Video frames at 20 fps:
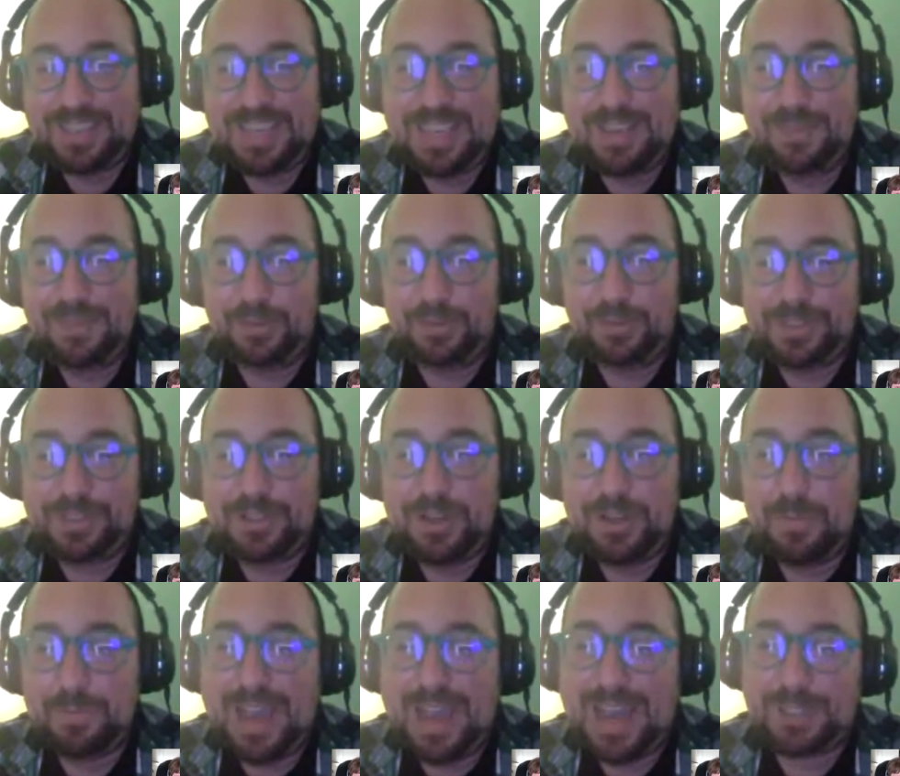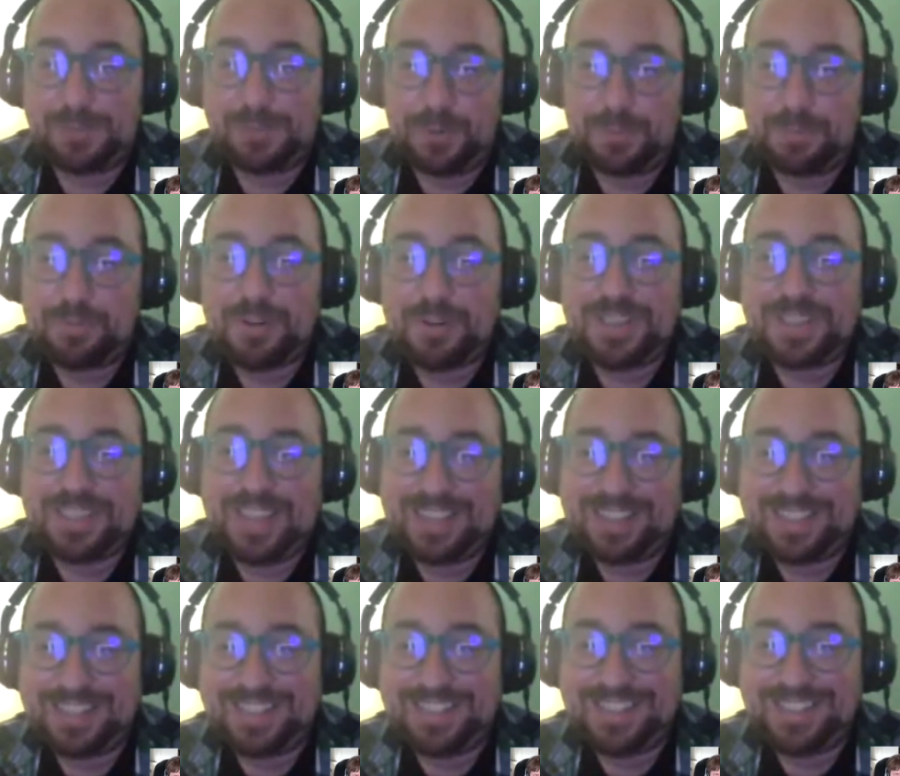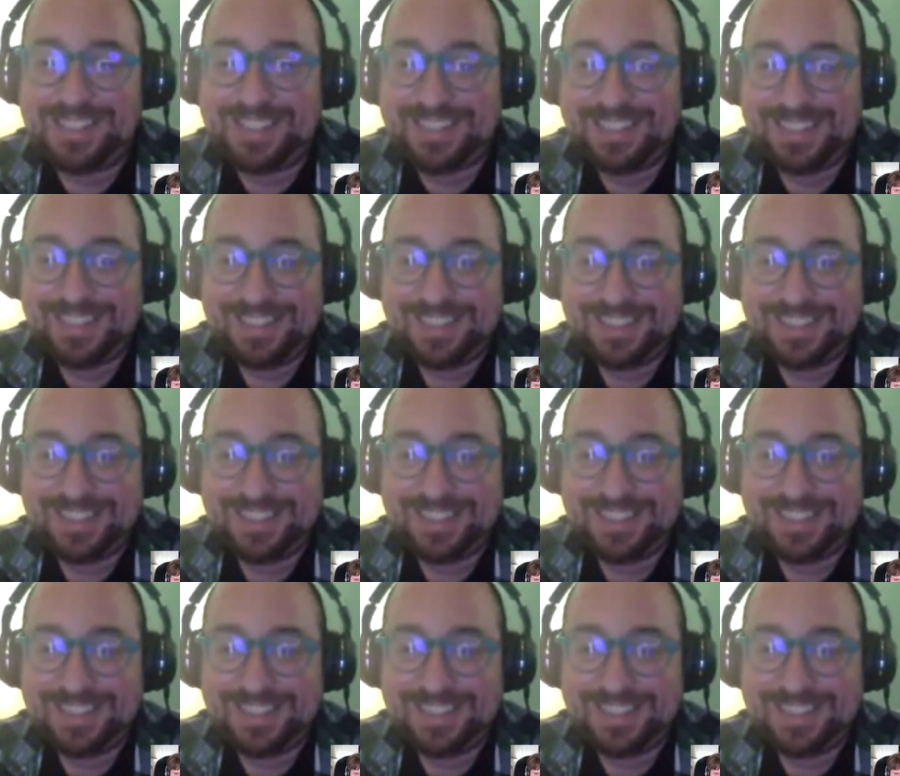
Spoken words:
evil is no match for princesses.